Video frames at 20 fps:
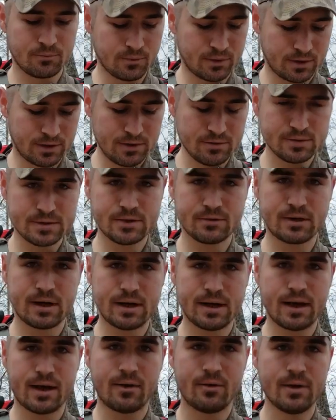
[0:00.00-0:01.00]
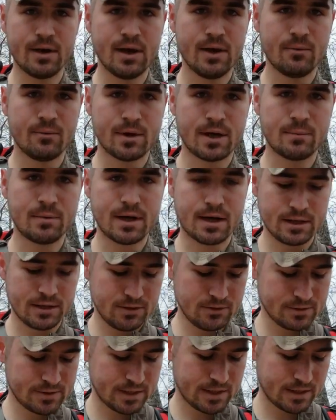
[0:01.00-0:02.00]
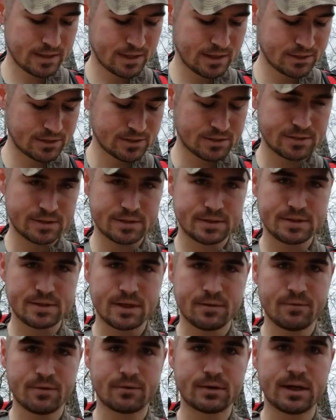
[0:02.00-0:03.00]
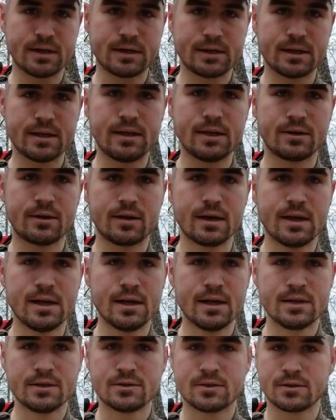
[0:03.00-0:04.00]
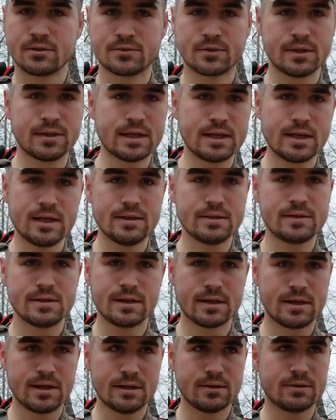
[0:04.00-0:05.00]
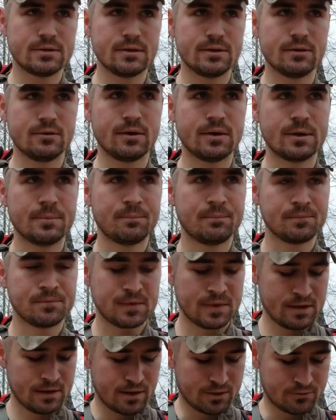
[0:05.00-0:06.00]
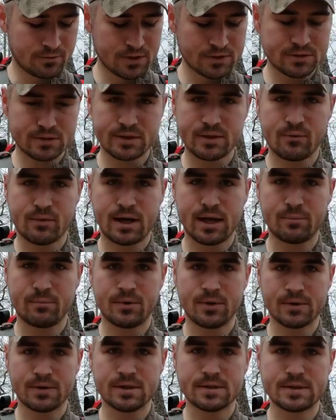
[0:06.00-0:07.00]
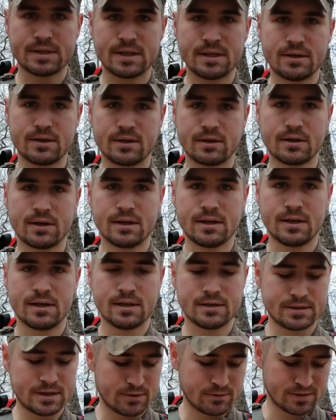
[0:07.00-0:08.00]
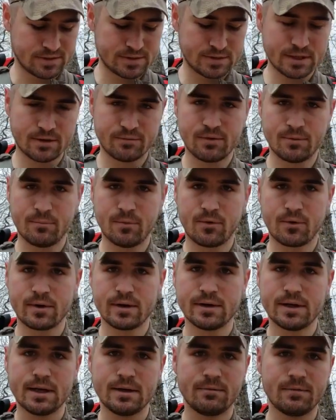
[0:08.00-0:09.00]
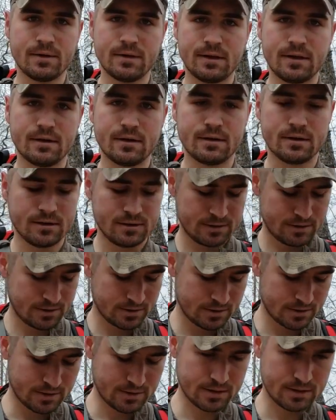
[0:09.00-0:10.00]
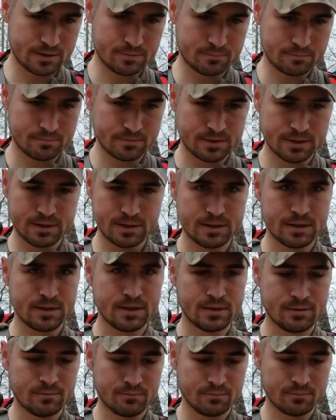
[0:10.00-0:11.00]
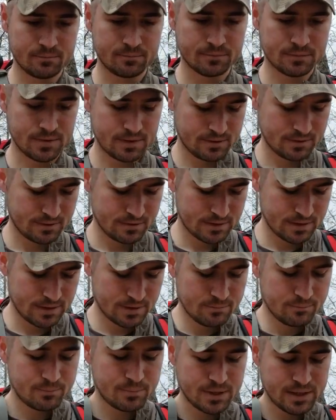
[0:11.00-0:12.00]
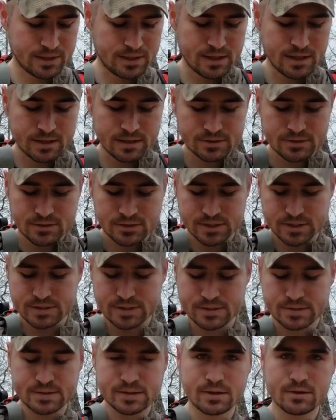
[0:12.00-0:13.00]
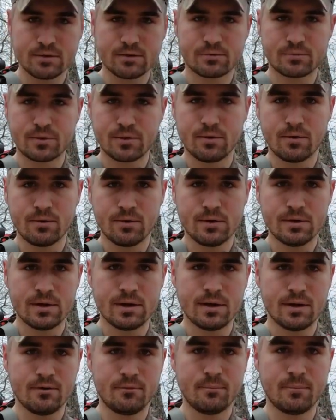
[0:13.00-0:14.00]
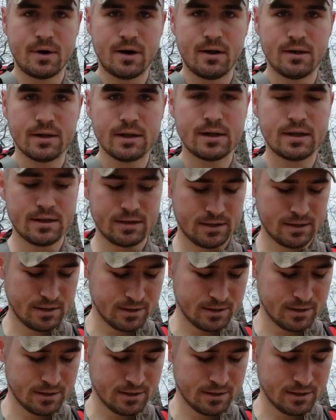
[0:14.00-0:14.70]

we're using right now, when I'm not using it, I just stuff it right in here, so it's really easy to get to. Originally why I put this here is I would stuff a Mora knife in there, but again, it's just a single roll of molly